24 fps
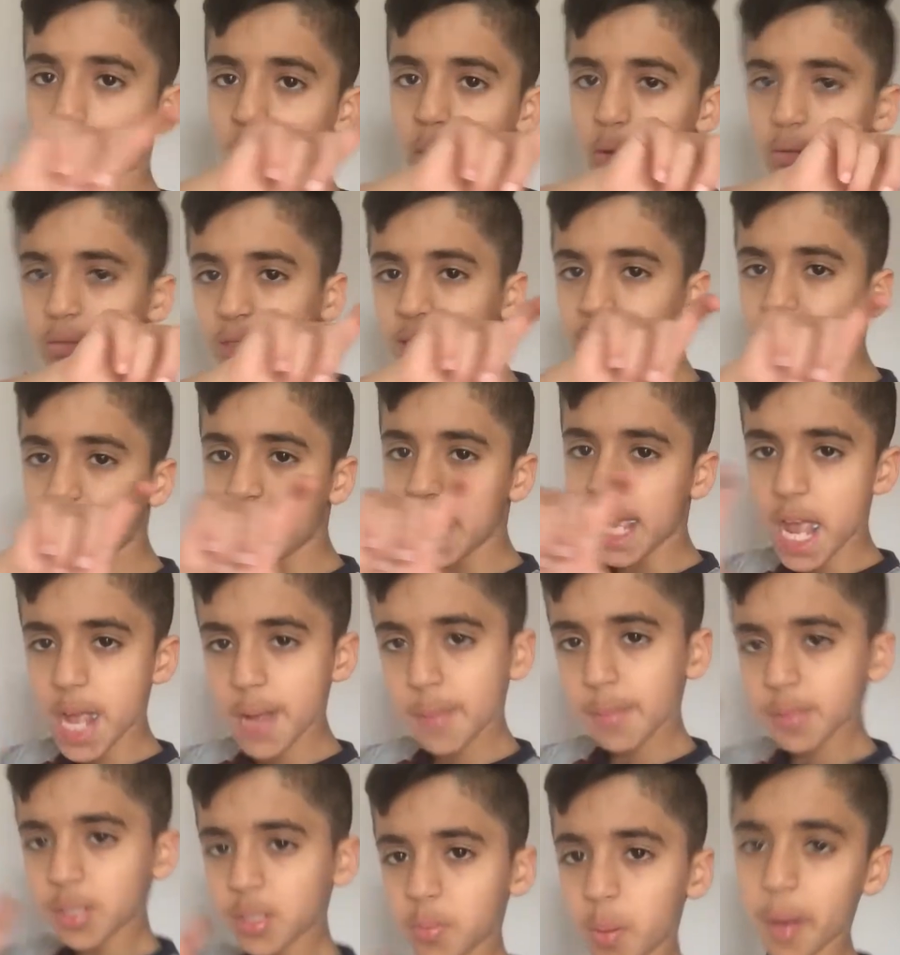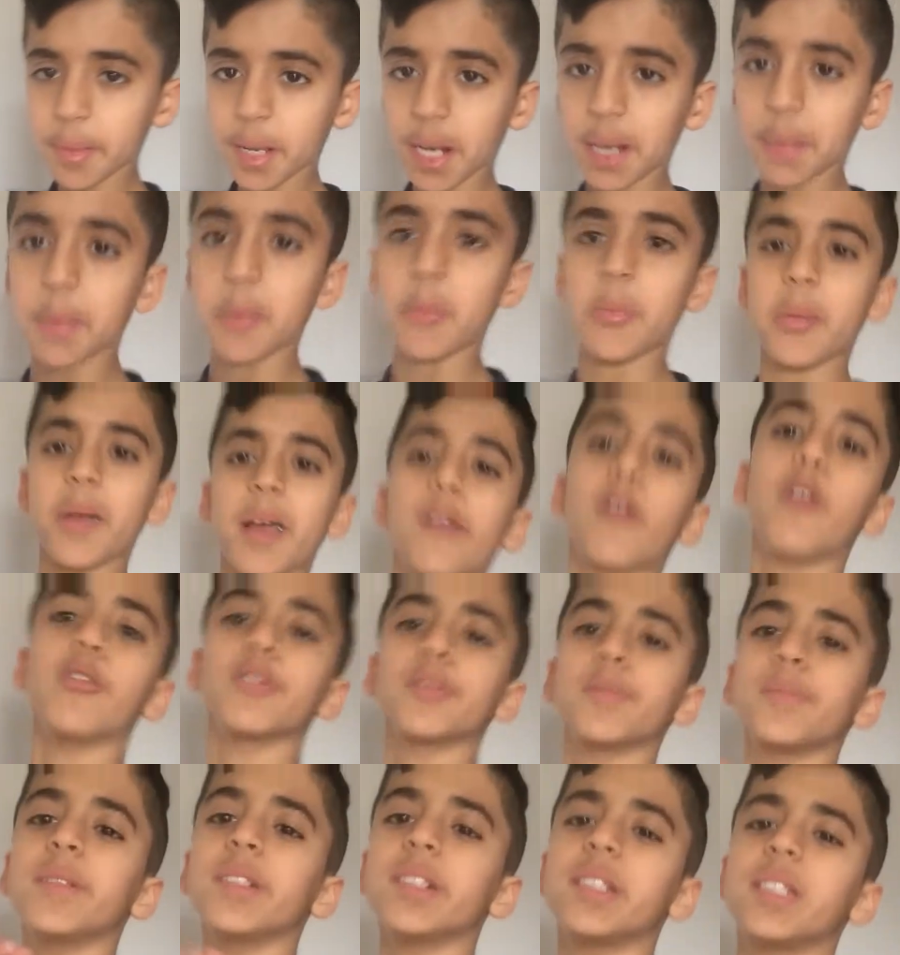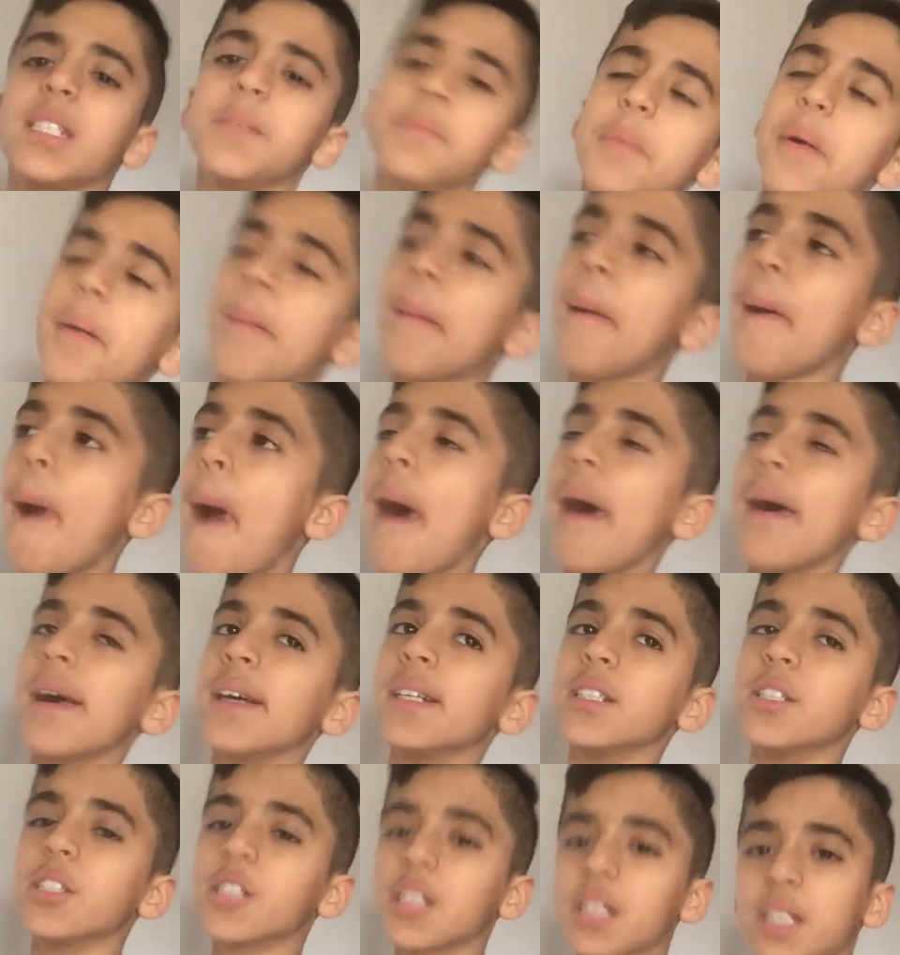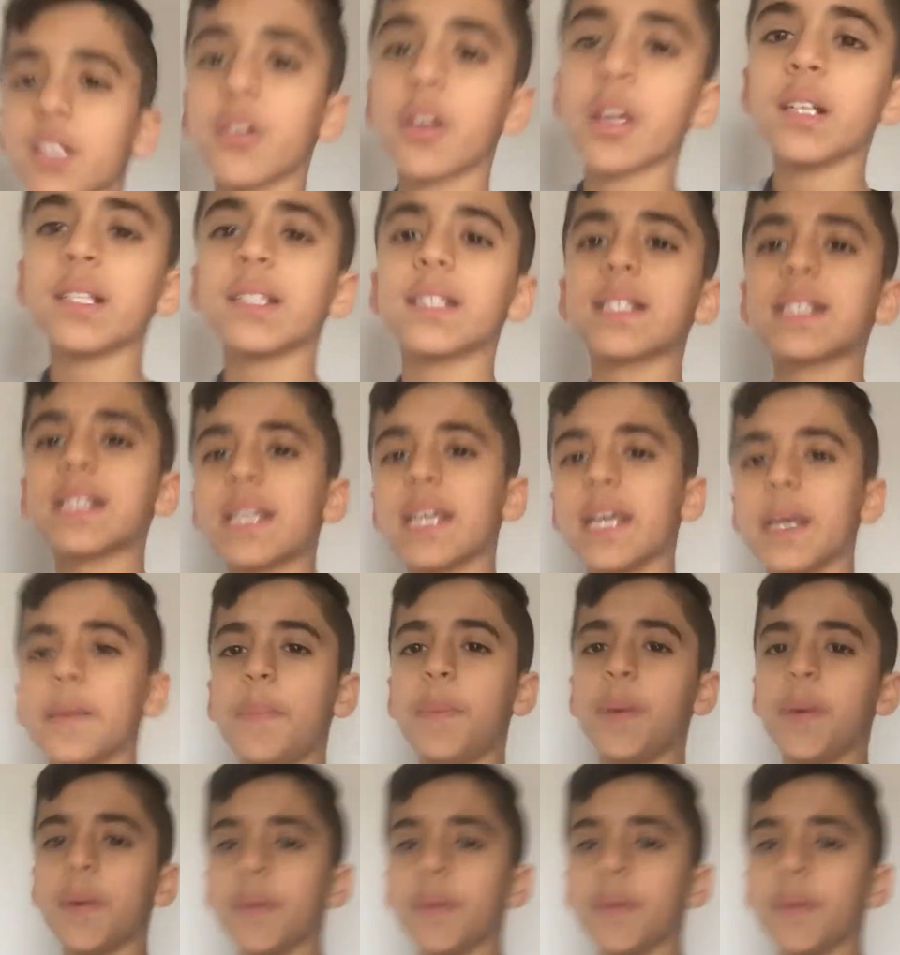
most games, but I'm going to be playing Ultimate Team. You can skip